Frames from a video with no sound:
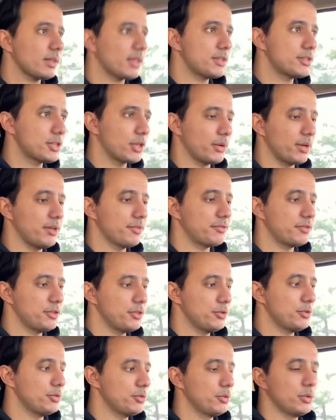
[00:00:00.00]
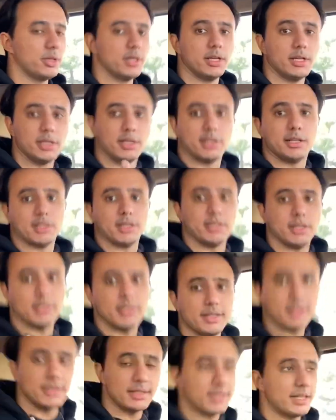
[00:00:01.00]
So if you
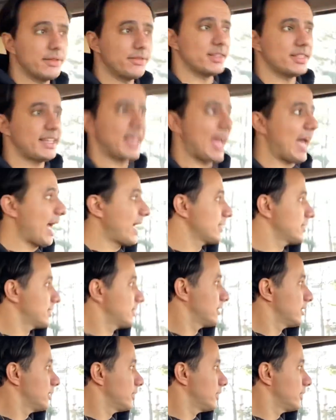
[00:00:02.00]
give it gas